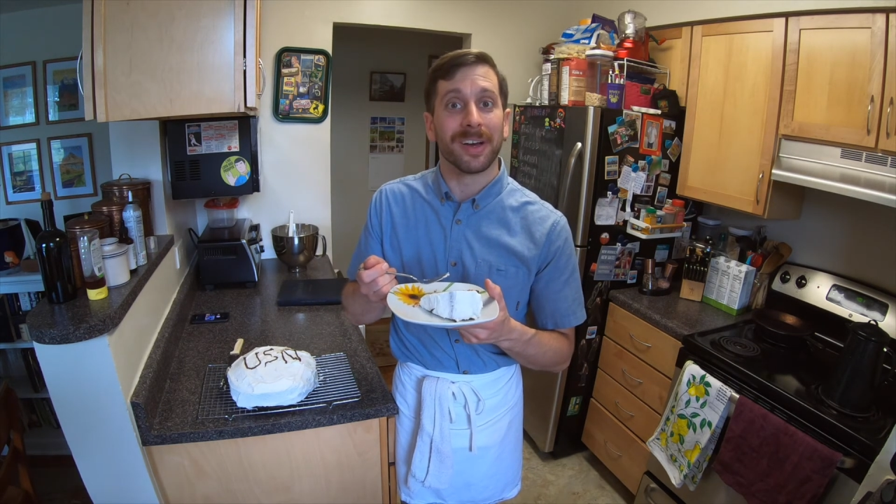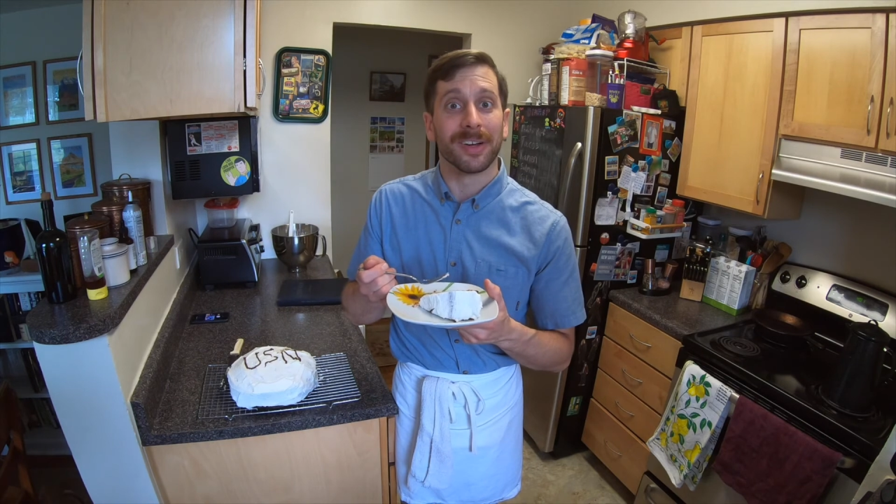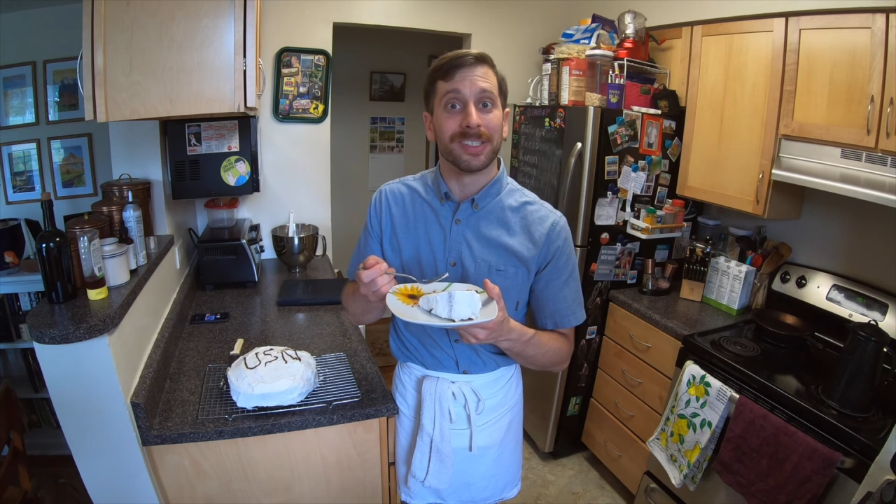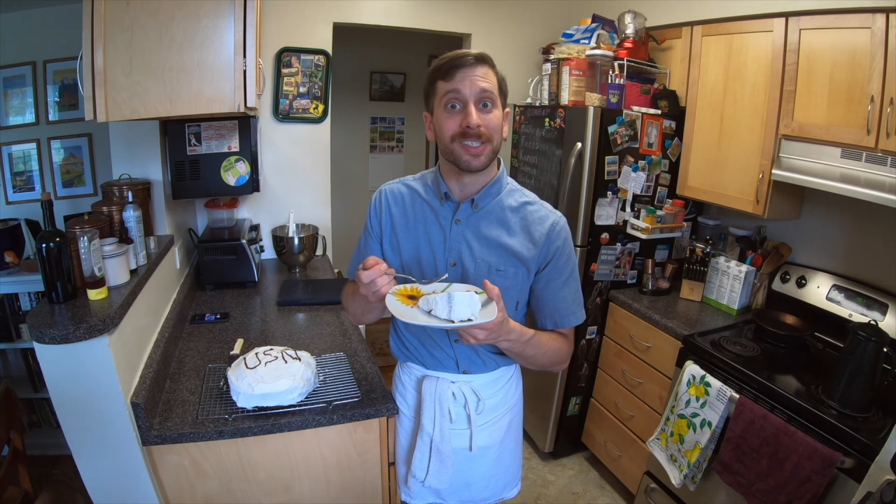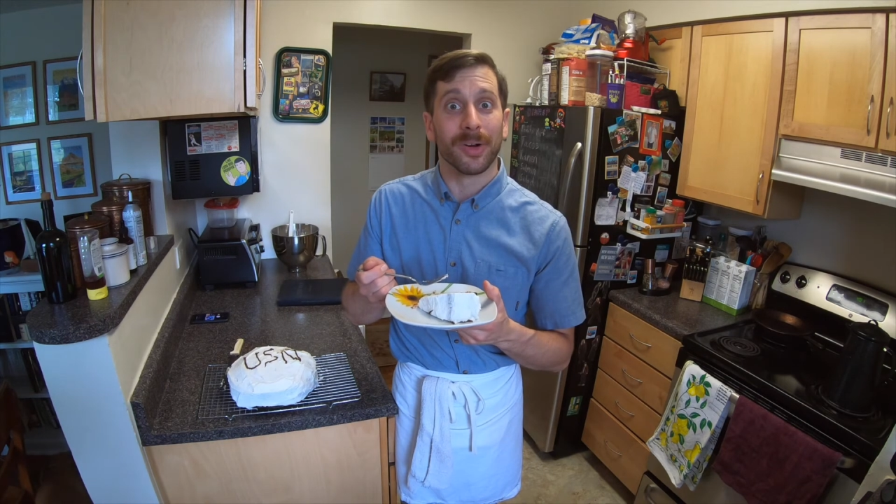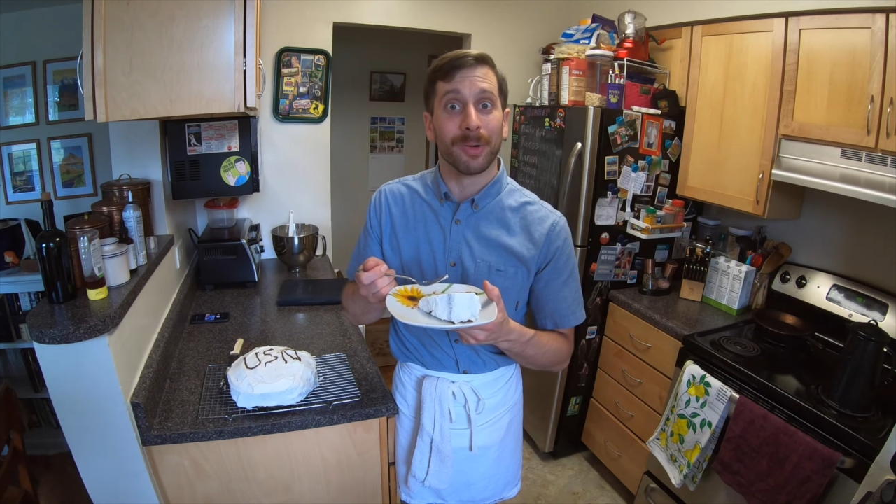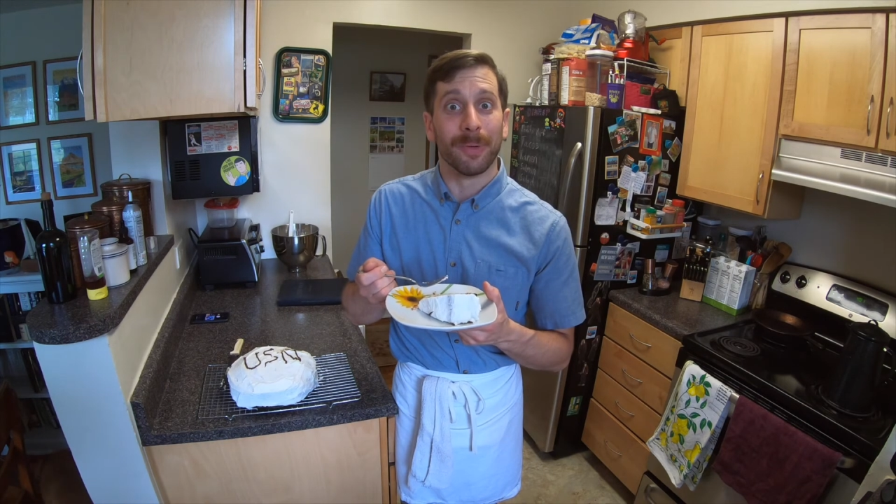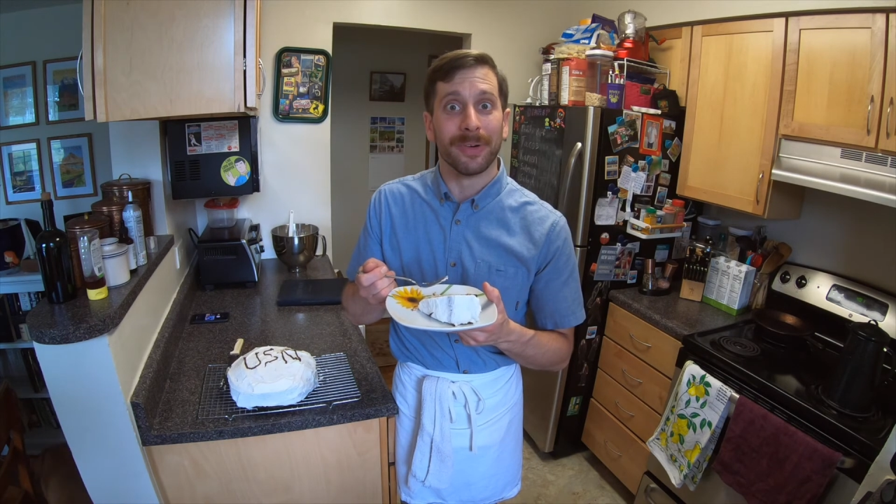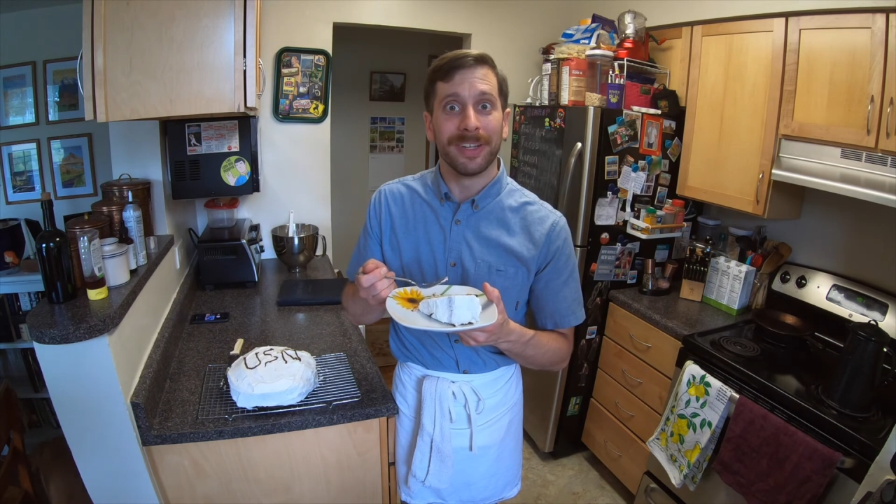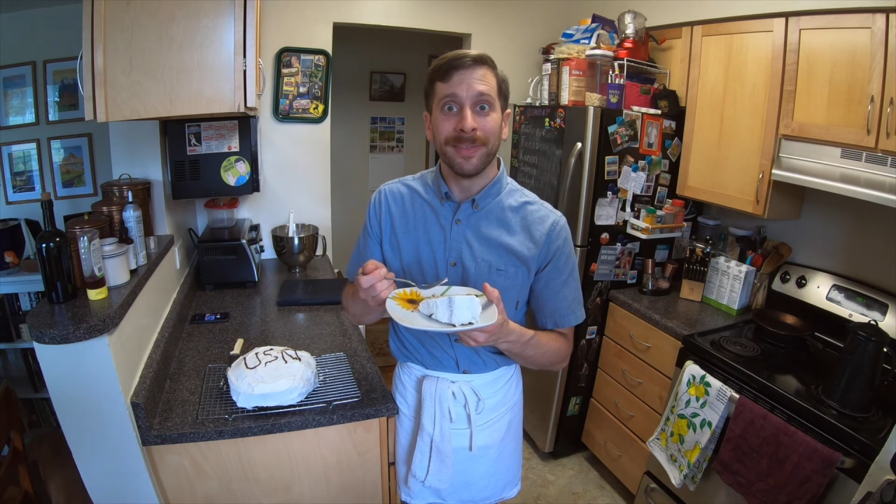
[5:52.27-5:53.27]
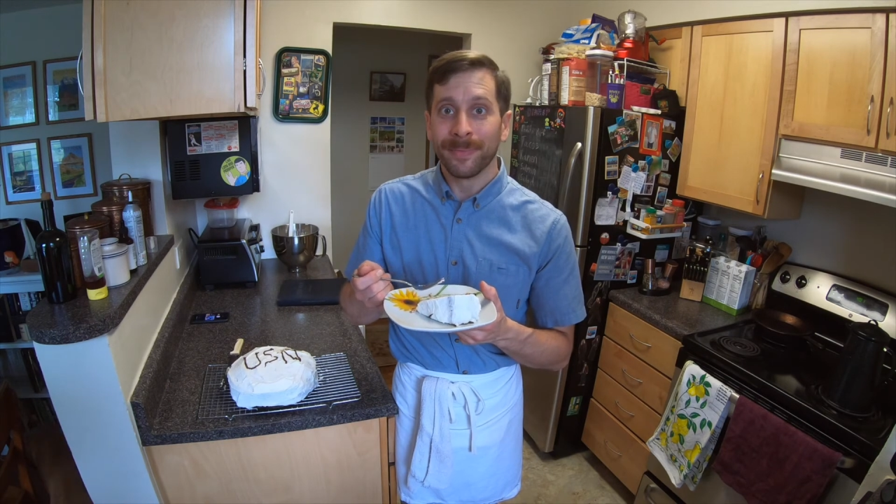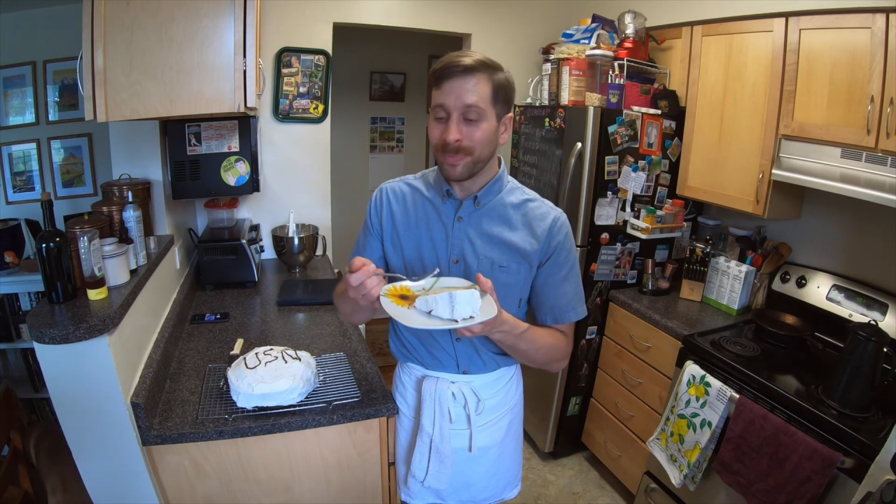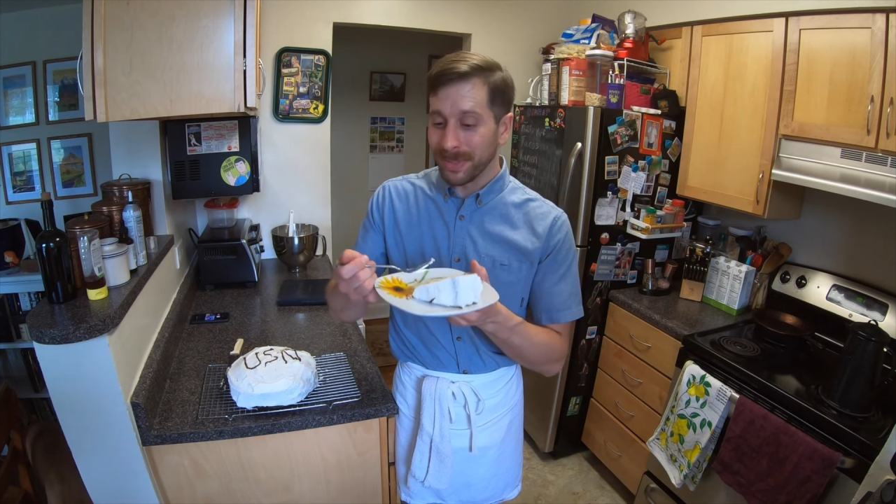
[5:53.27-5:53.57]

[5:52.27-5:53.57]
cutting ceremony.